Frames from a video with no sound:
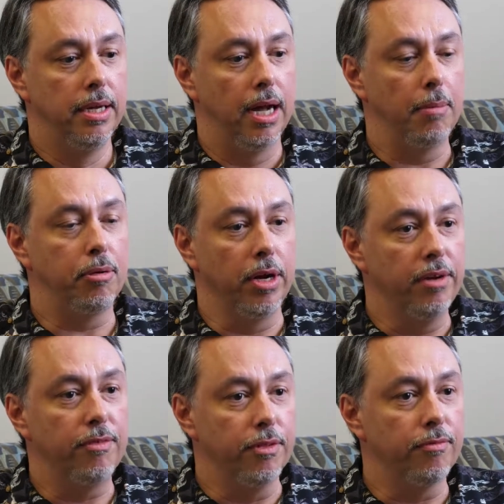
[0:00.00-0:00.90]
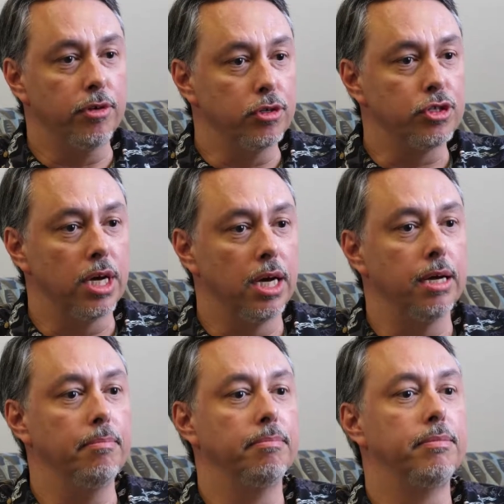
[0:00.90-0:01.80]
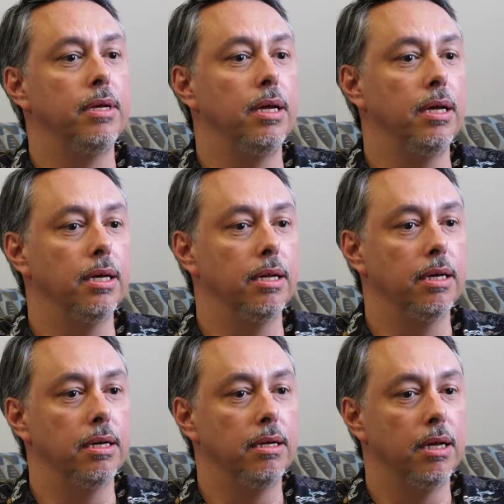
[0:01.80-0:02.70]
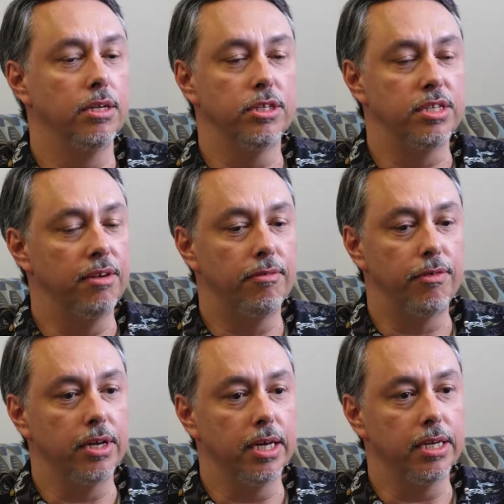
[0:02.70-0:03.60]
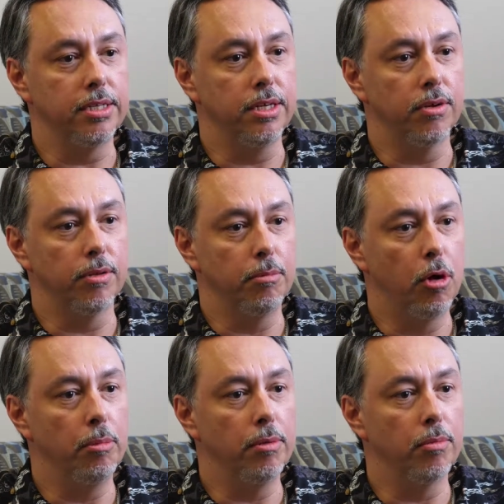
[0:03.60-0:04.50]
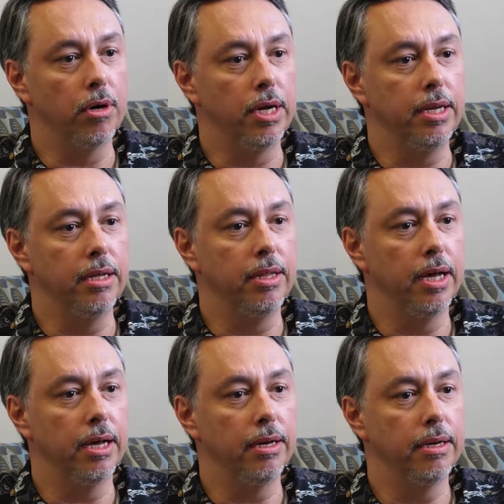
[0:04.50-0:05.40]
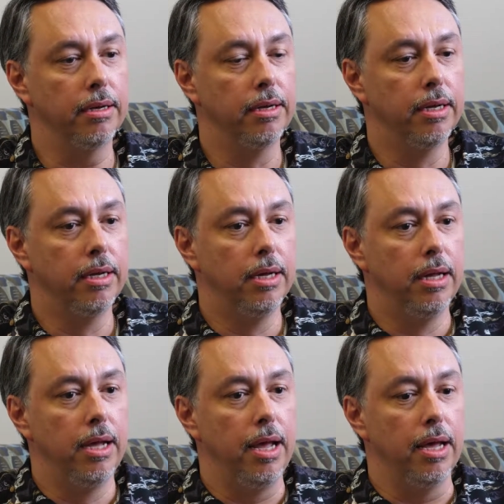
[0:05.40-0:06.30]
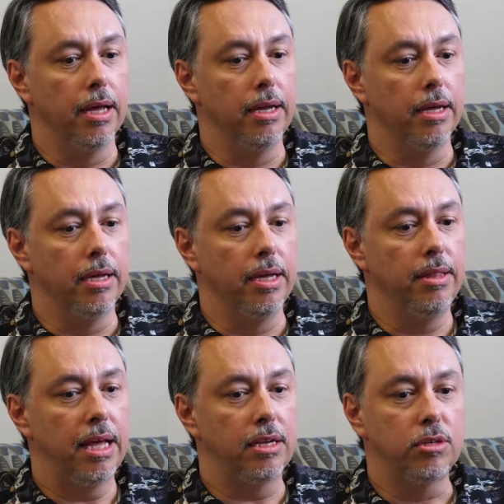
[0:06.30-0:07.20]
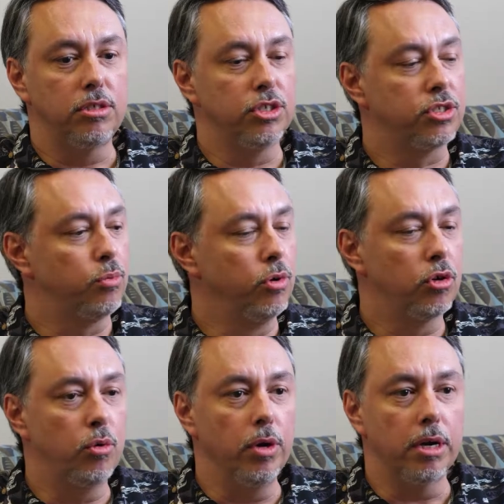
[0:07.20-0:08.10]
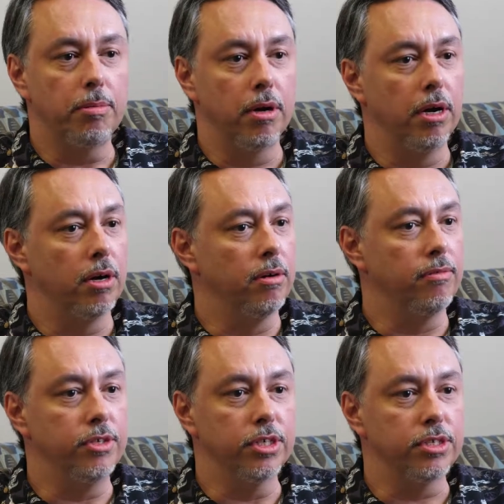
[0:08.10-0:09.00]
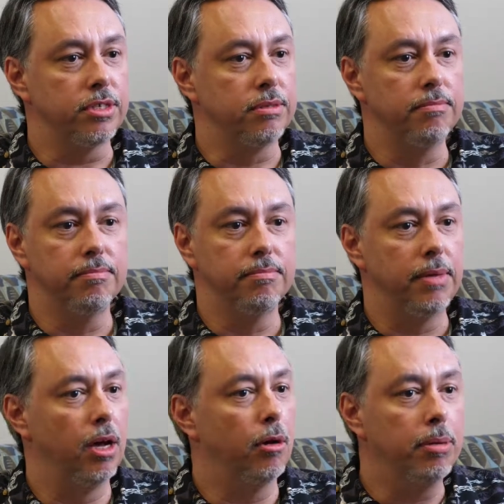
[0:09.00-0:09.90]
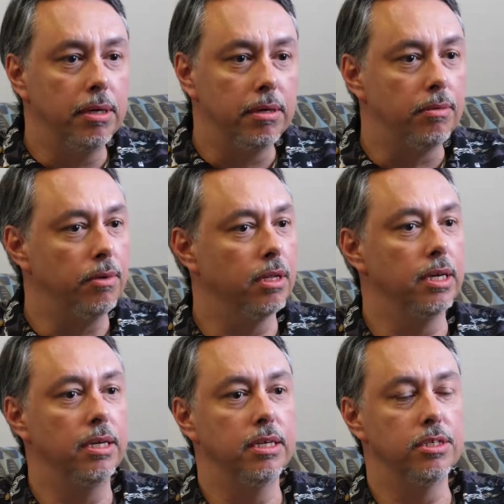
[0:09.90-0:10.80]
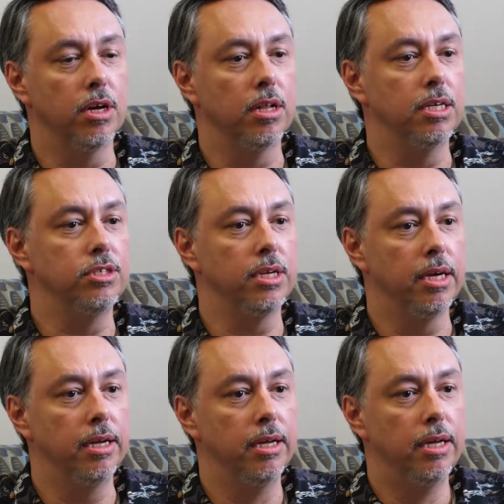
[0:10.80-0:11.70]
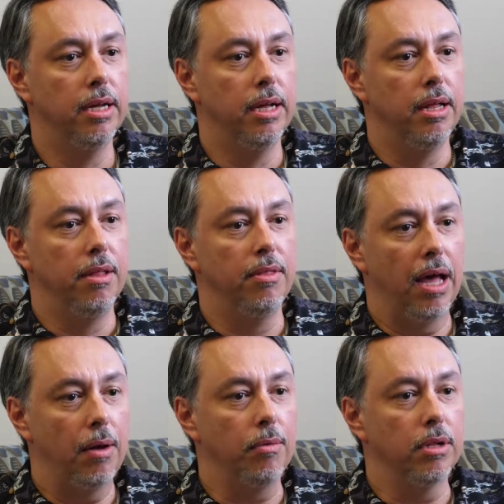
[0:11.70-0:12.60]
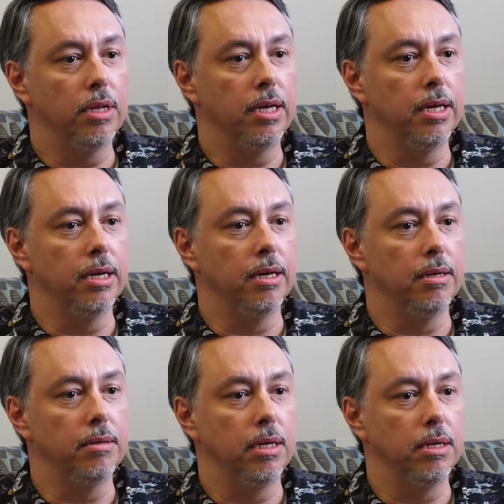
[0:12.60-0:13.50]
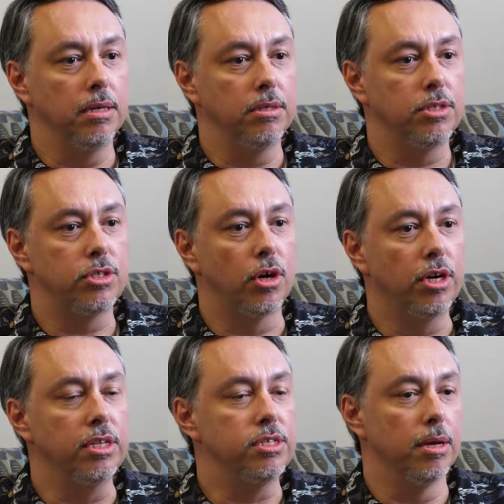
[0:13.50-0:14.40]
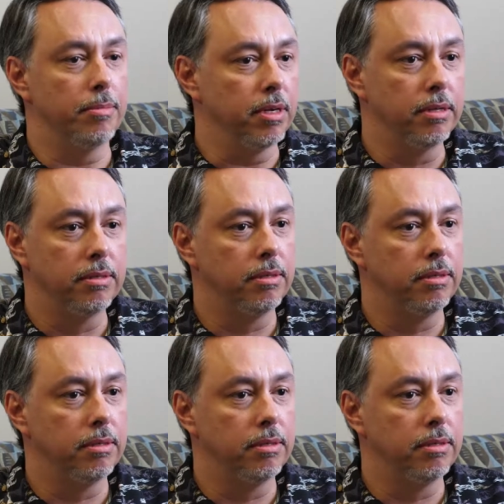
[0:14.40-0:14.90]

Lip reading: I prayed for the first time, and I'll just never forget, you know, the moment where I did that. And in that just real quick prayer of just help, really, is all I said, that really started something